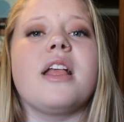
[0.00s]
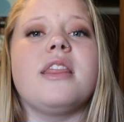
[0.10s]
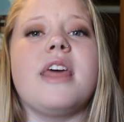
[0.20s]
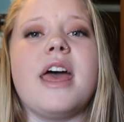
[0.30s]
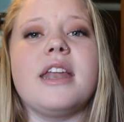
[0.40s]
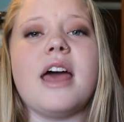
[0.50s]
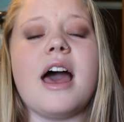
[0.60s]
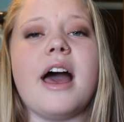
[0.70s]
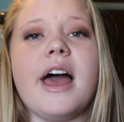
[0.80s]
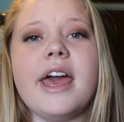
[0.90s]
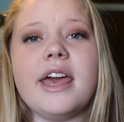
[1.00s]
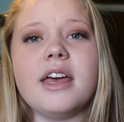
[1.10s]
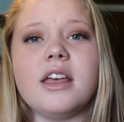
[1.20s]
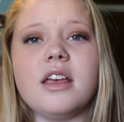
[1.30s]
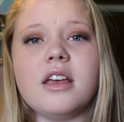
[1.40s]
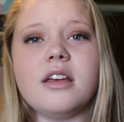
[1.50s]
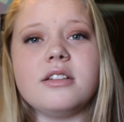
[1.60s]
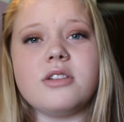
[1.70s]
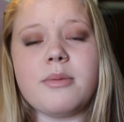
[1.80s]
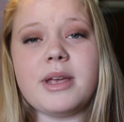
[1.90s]
then I
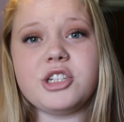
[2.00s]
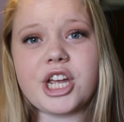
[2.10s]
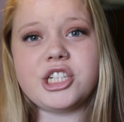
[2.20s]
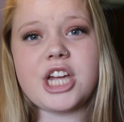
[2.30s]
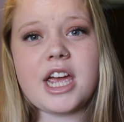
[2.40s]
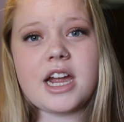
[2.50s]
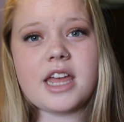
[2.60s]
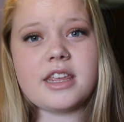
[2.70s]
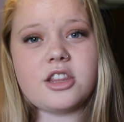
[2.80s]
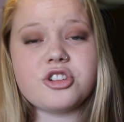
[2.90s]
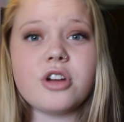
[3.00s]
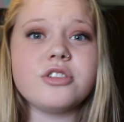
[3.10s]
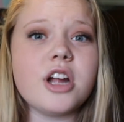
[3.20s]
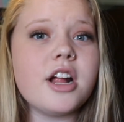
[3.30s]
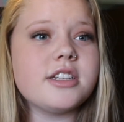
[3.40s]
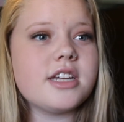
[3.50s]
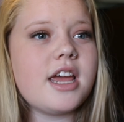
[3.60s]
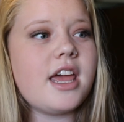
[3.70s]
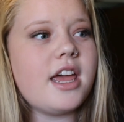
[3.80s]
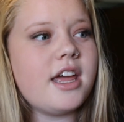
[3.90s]
meet JJ, and then the show starts,
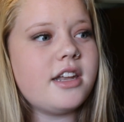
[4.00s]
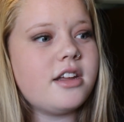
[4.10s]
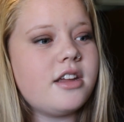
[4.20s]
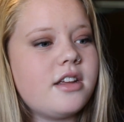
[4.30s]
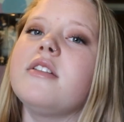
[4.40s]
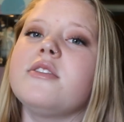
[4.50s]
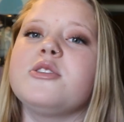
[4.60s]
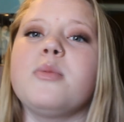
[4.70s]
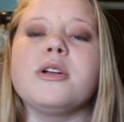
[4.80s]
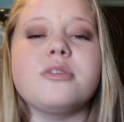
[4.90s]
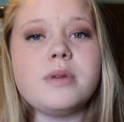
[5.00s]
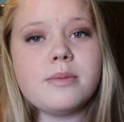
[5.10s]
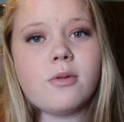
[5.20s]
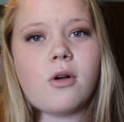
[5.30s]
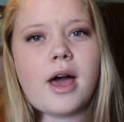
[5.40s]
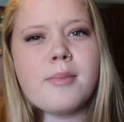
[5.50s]
and there's a bunch of people.